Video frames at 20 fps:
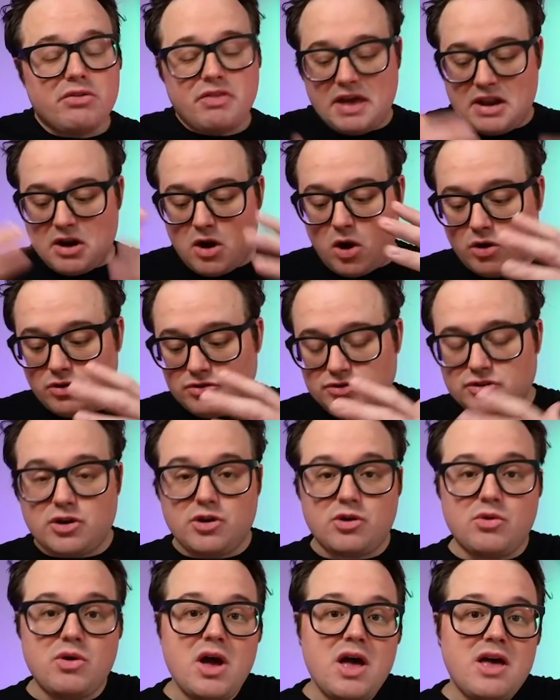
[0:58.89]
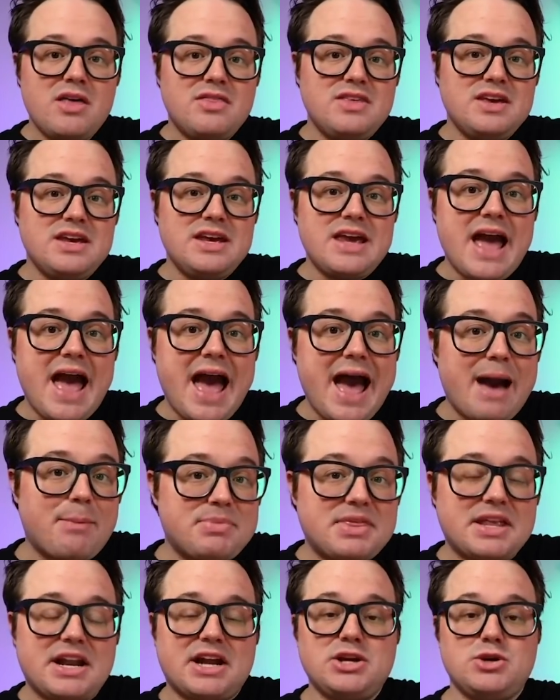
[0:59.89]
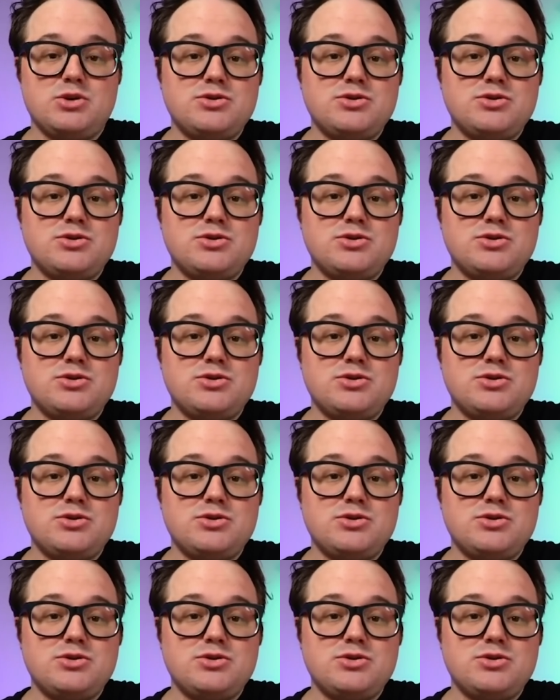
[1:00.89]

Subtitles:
that I do a lot of my live streams from.